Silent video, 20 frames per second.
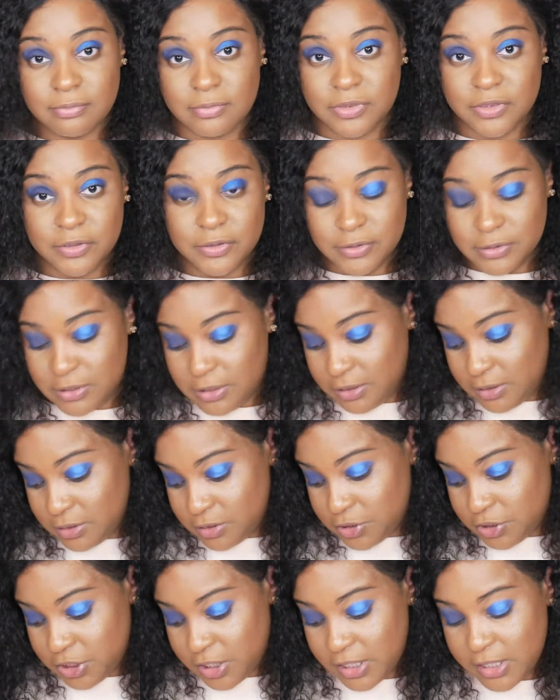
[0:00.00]

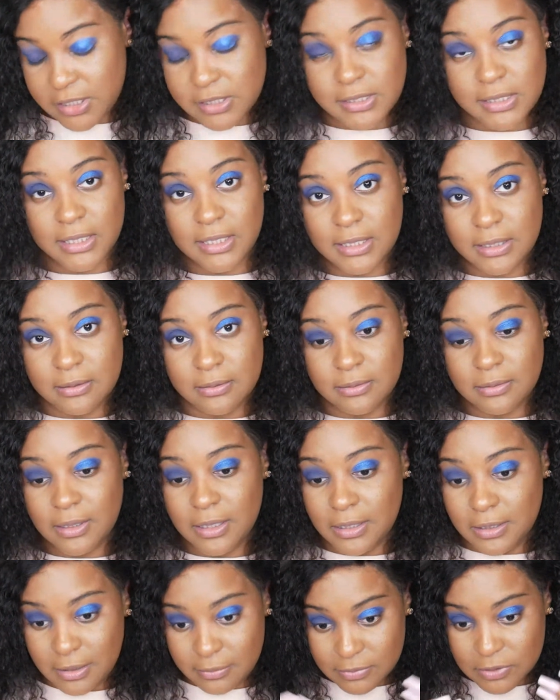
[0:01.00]
13 shades in
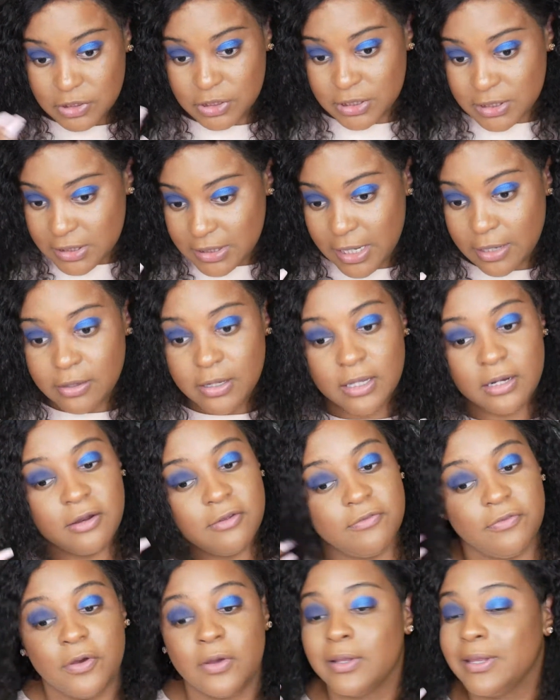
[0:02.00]
and I'm just now
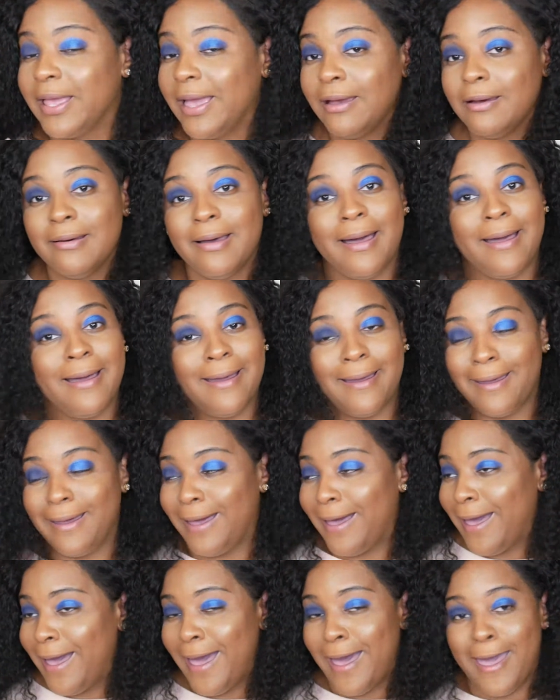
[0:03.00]
getting fallout,
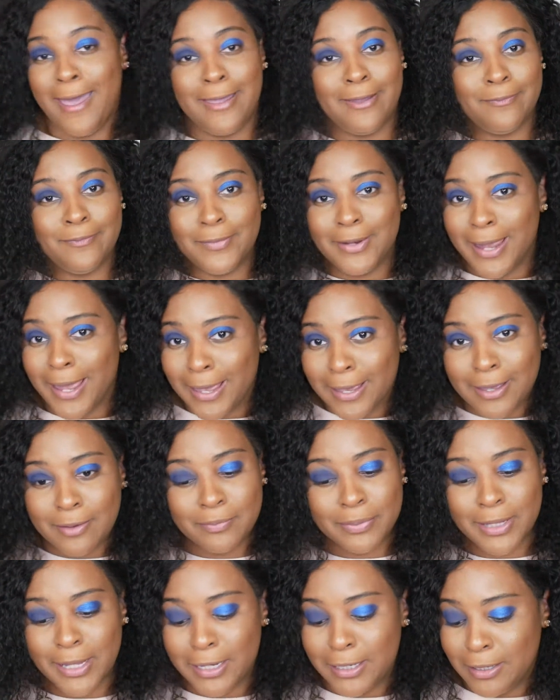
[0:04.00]
I am not
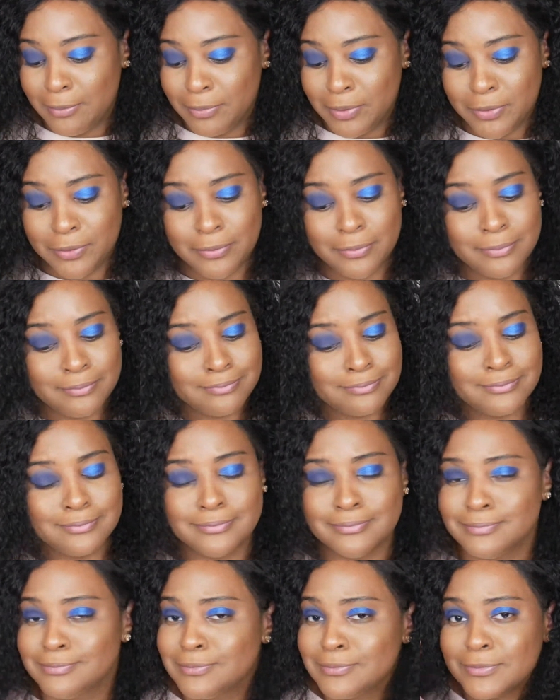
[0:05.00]
complaining, boo.
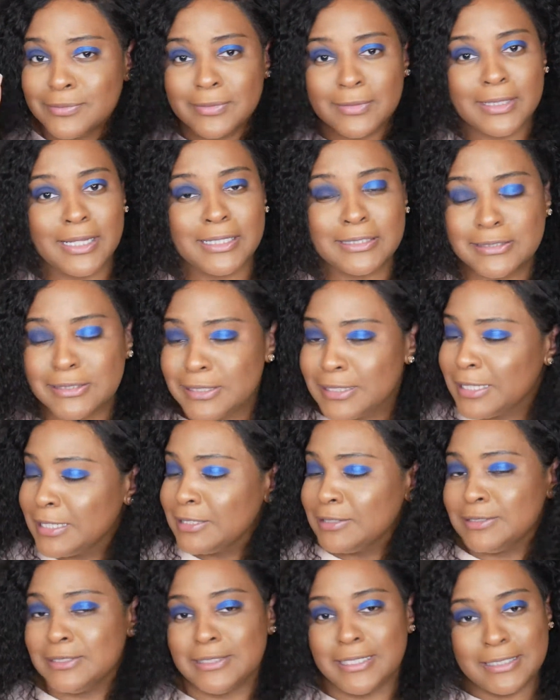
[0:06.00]

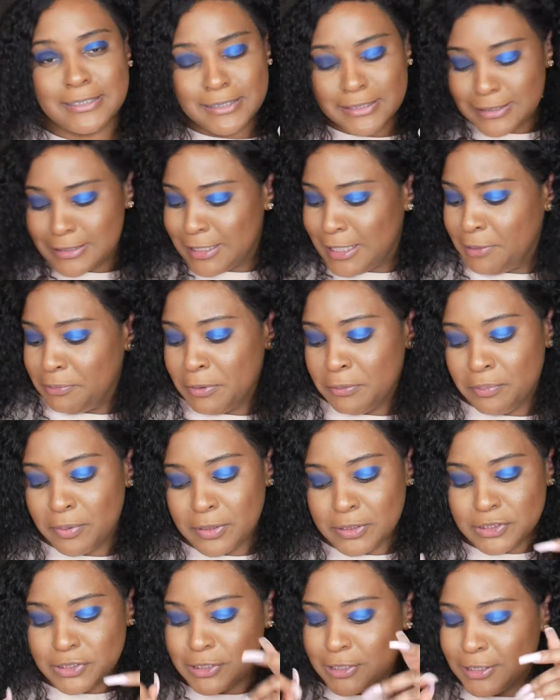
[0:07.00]
Let's keep it
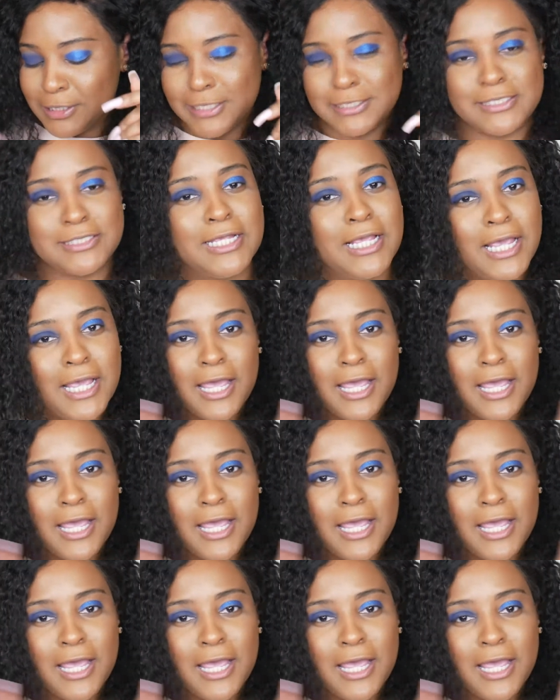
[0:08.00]
pushing. Let's